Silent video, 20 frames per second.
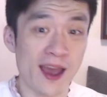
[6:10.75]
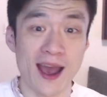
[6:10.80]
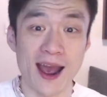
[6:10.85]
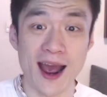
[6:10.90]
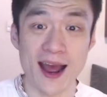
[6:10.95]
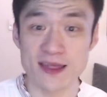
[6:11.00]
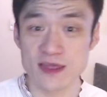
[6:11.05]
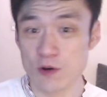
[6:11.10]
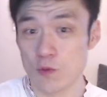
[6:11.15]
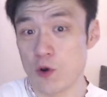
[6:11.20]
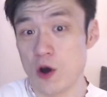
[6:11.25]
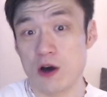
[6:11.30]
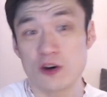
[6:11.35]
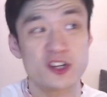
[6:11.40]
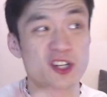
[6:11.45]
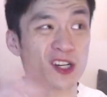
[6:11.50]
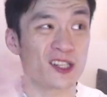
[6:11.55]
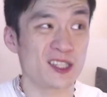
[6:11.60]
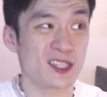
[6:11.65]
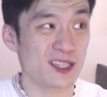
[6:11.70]
and the Welsh
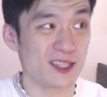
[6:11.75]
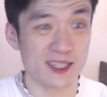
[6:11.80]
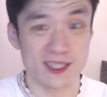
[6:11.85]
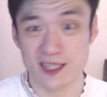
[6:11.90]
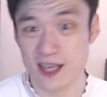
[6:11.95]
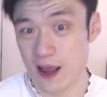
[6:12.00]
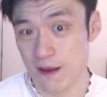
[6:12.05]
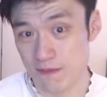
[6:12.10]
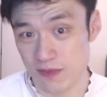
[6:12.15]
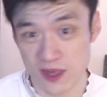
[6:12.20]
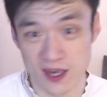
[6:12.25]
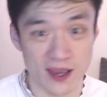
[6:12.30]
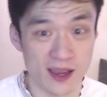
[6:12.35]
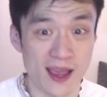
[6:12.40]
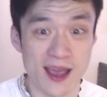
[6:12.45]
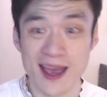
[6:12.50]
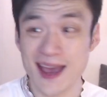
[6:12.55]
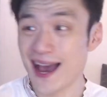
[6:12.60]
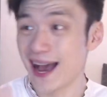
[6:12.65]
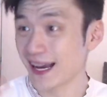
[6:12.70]
just did the same thing
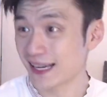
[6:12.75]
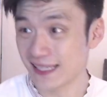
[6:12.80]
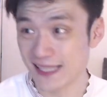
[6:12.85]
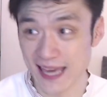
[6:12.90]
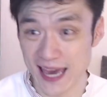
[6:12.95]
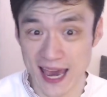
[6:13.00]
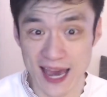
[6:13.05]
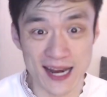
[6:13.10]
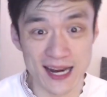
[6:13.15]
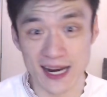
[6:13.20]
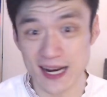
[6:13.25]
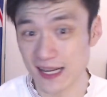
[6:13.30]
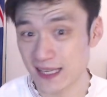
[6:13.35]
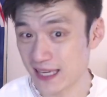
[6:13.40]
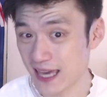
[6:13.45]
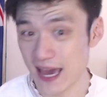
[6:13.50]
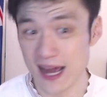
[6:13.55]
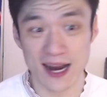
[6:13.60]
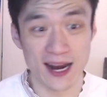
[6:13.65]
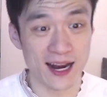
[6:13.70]
again and
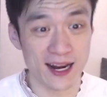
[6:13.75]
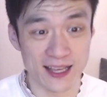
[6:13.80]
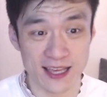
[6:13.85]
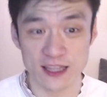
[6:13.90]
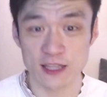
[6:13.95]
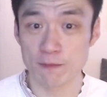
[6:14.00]
again and again.